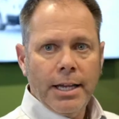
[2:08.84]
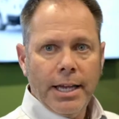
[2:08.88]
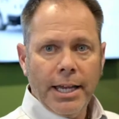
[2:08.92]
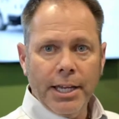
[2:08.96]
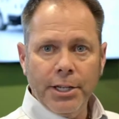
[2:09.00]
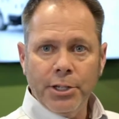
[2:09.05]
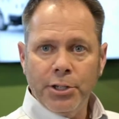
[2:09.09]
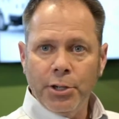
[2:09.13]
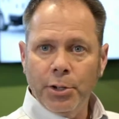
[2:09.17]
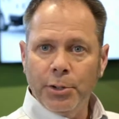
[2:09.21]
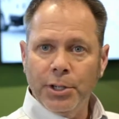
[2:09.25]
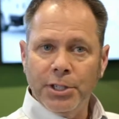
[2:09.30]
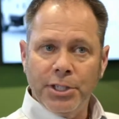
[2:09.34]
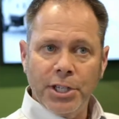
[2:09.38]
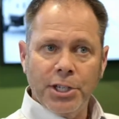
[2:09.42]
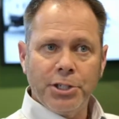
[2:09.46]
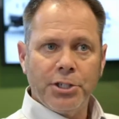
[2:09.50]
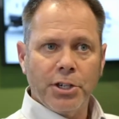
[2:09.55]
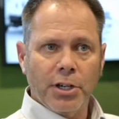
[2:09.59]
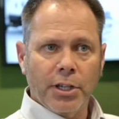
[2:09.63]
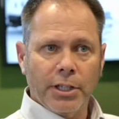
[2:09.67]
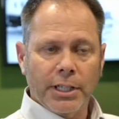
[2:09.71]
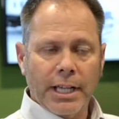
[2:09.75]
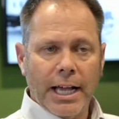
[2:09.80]
into a
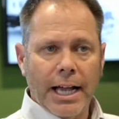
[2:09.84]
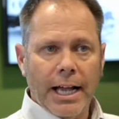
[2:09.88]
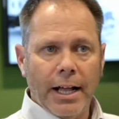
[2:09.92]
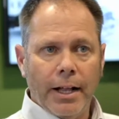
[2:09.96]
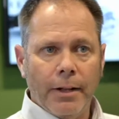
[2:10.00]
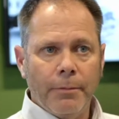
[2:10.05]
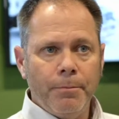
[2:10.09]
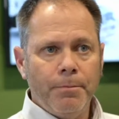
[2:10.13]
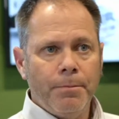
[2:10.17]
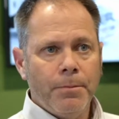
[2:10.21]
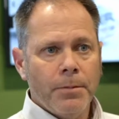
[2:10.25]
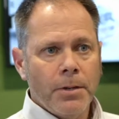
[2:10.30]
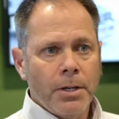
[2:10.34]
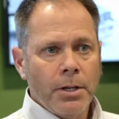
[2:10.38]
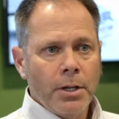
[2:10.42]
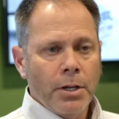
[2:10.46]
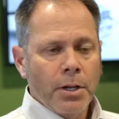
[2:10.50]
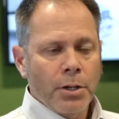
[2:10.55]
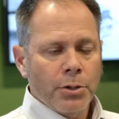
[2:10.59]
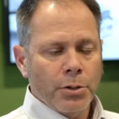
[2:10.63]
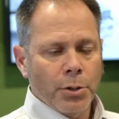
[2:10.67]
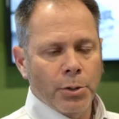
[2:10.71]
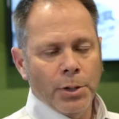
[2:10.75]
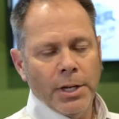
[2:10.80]
digital dial.
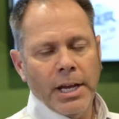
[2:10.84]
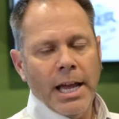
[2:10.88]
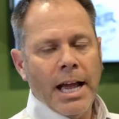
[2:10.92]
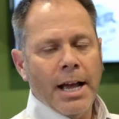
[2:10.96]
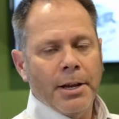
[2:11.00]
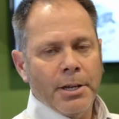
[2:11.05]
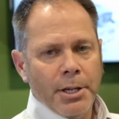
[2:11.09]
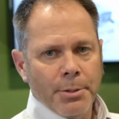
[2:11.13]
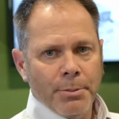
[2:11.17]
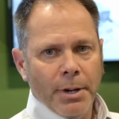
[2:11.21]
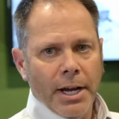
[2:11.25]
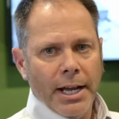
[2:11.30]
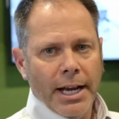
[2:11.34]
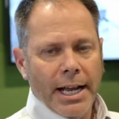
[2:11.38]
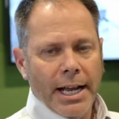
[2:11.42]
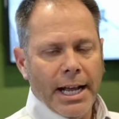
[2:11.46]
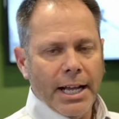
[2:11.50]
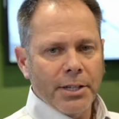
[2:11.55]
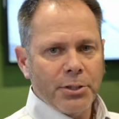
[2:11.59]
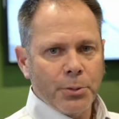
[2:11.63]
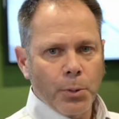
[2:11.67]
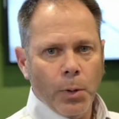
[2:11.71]
So yeah, you might ask